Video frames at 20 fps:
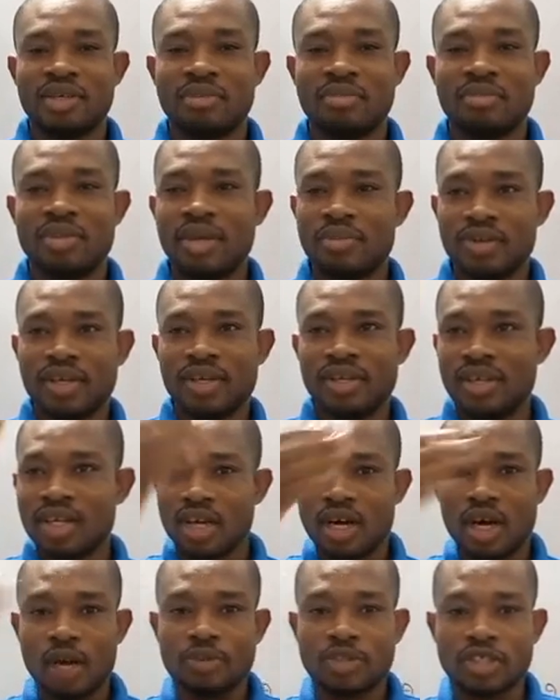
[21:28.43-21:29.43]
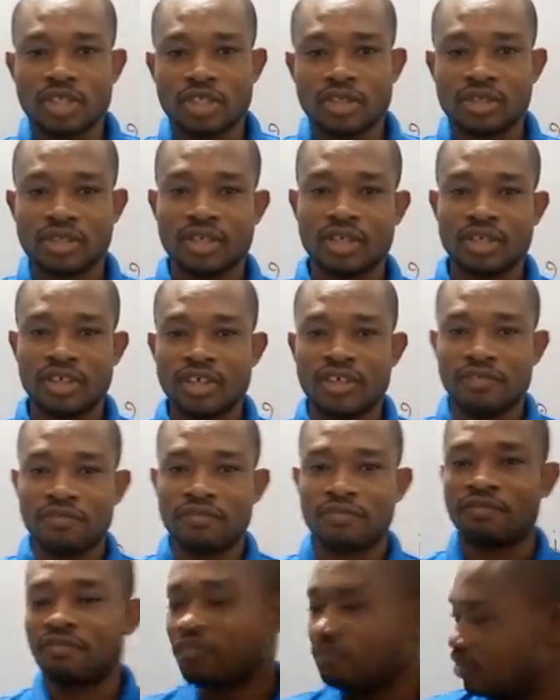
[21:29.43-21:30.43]
Maybe in the option,
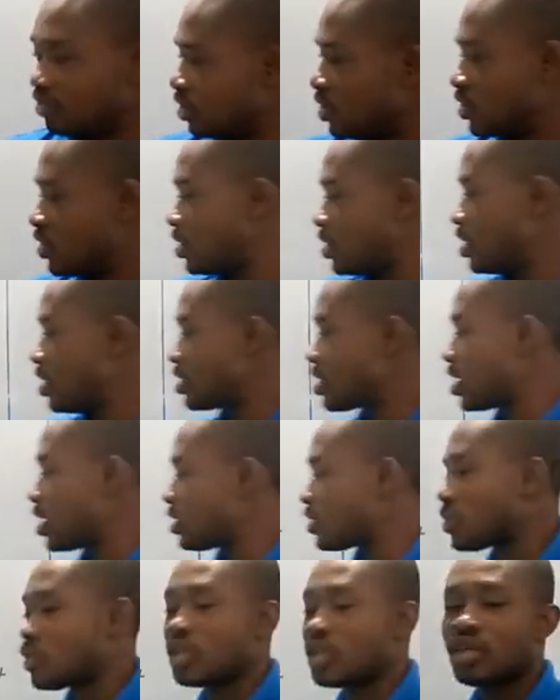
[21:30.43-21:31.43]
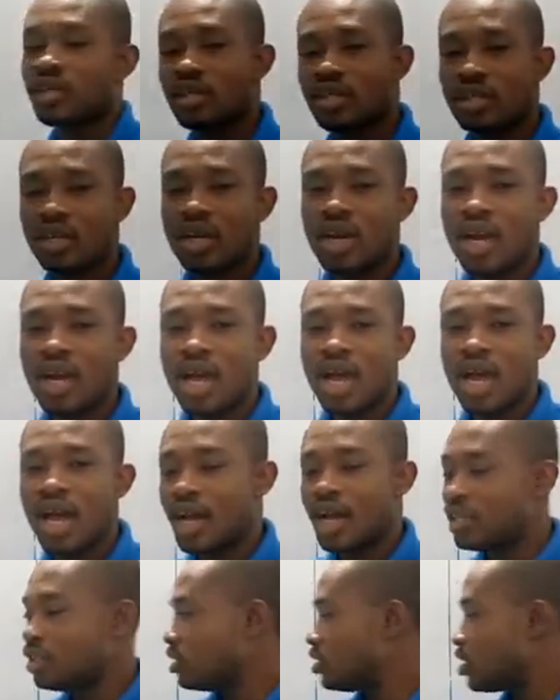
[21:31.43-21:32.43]
if you see this answer
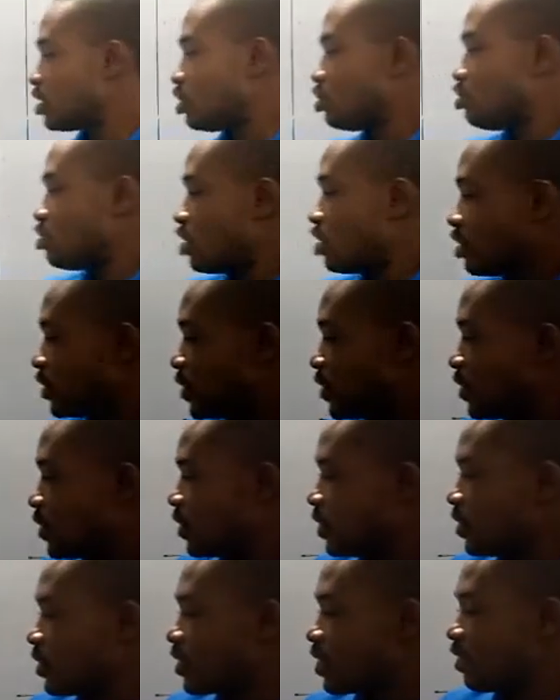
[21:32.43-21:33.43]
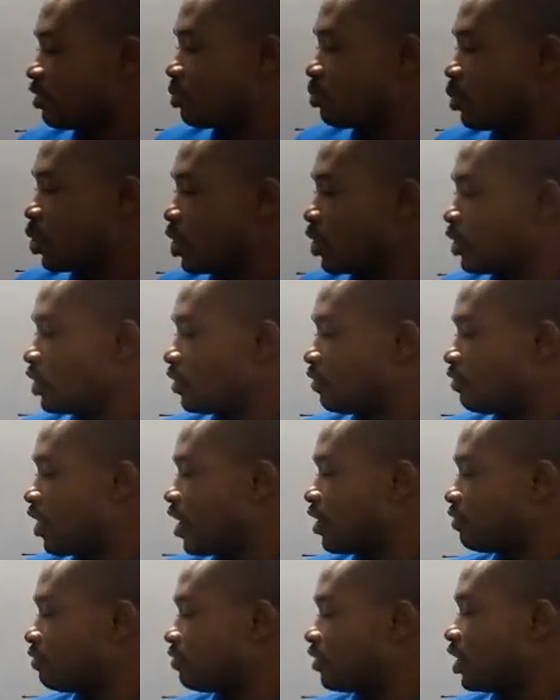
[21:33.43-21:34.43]
and you don't see
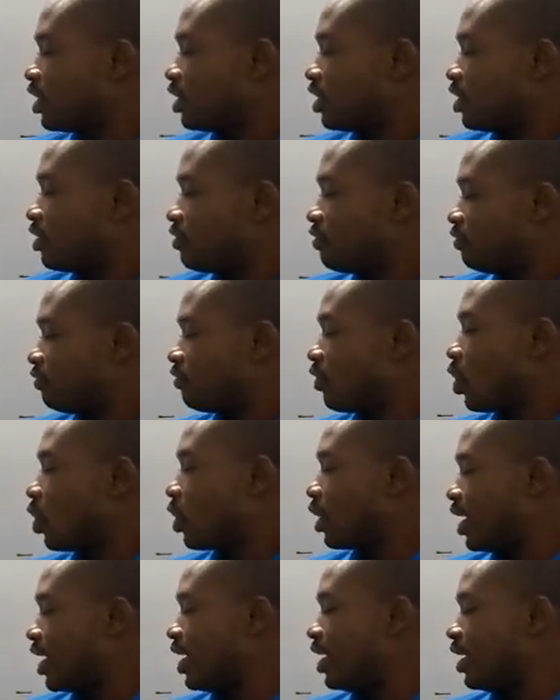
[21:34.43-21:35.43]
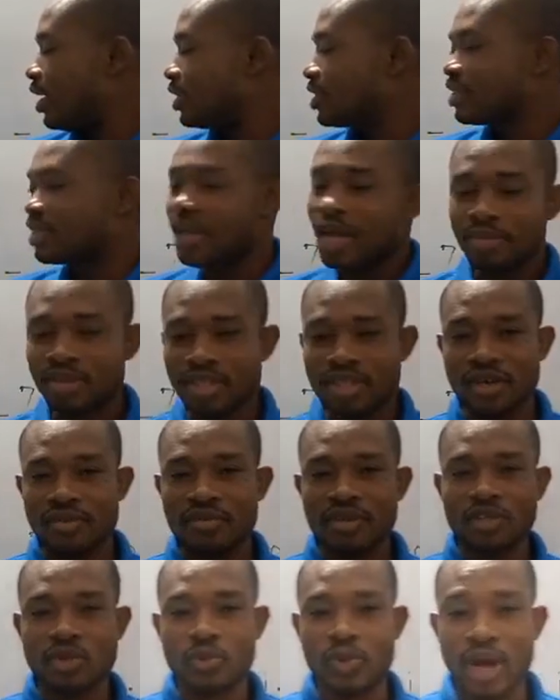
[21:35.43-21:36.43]
7.548 times 10
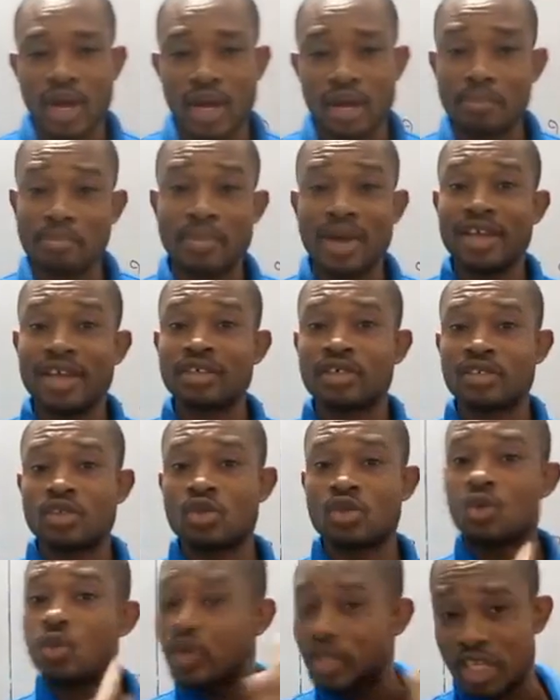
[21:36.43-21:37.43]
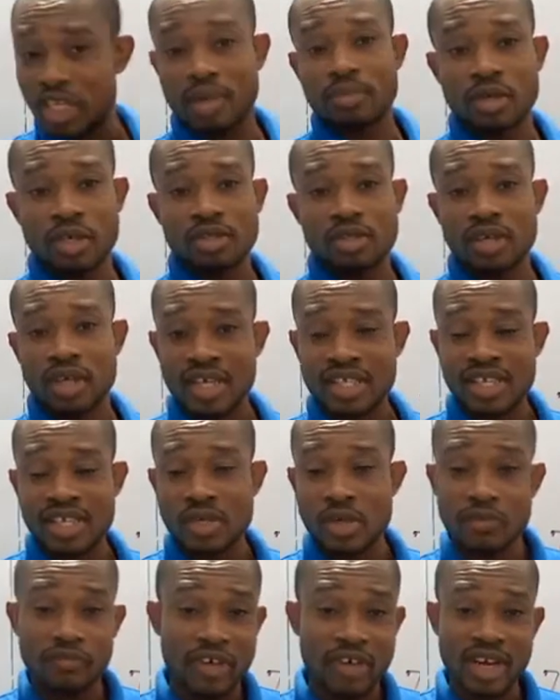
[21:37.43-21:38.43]
raised to power minus 2, which I'm going to get as
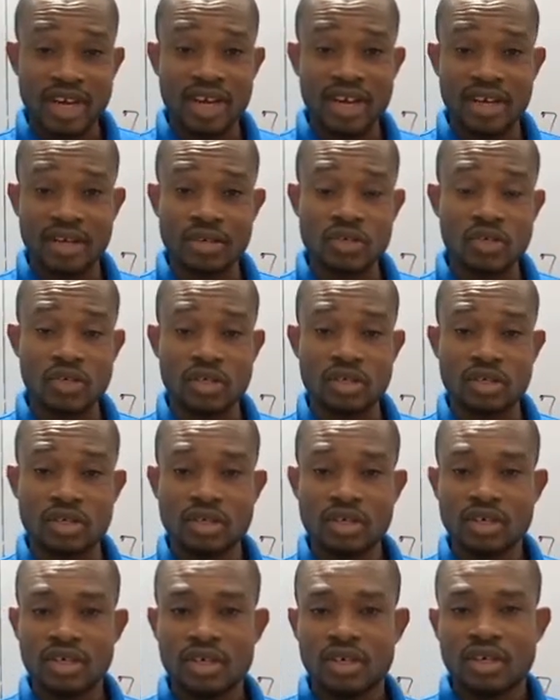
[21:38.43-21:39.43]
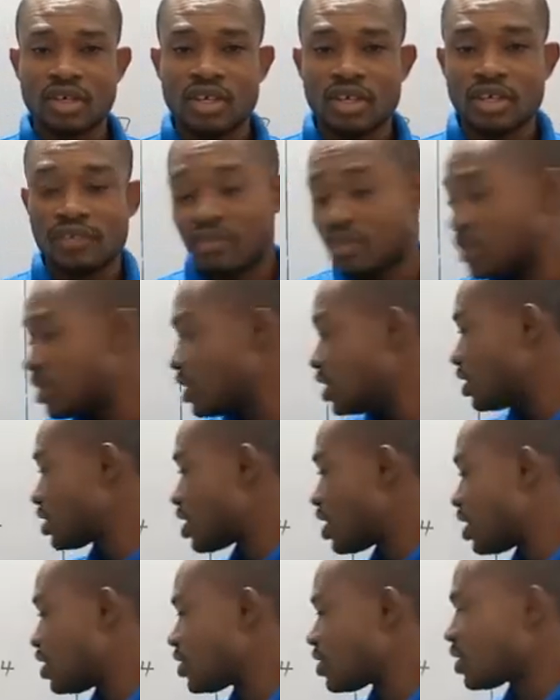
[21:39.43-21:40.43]
our final answer. If you see
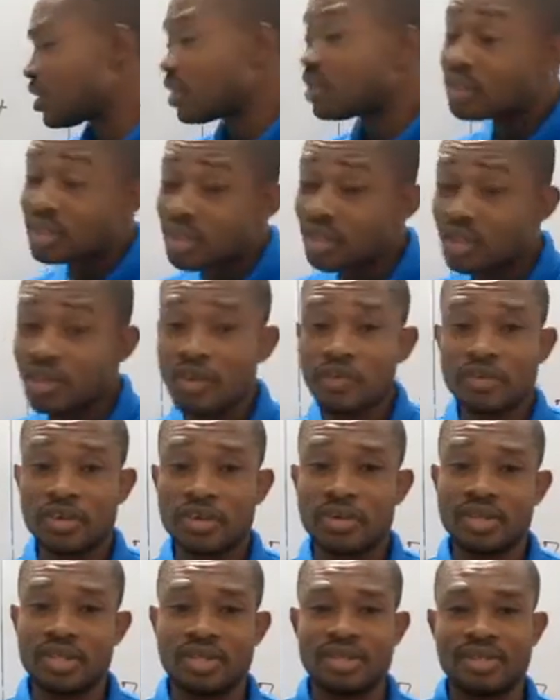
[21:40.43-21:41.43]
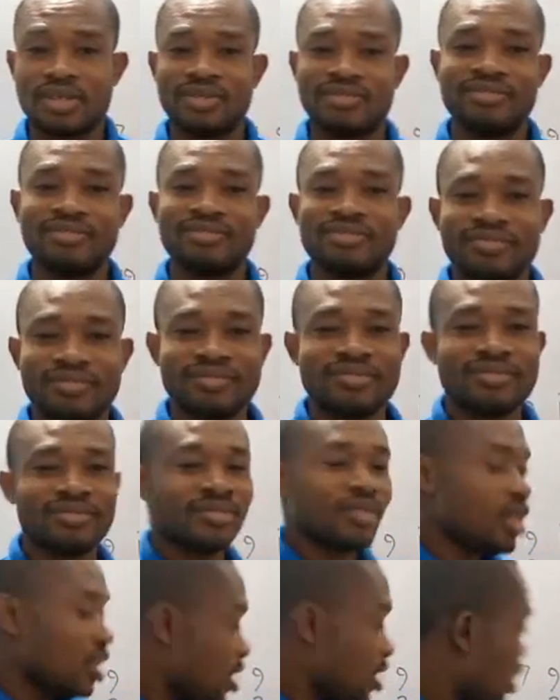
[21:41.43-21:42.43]
this answer, you can go for it.
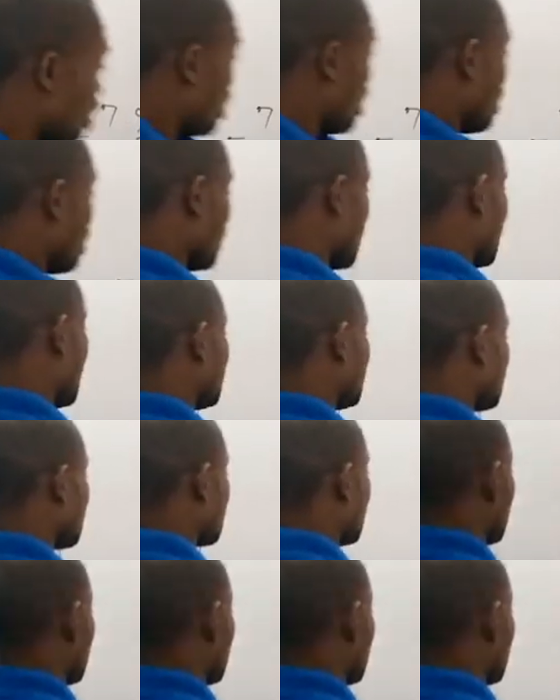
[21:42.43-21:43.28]
Okay, let us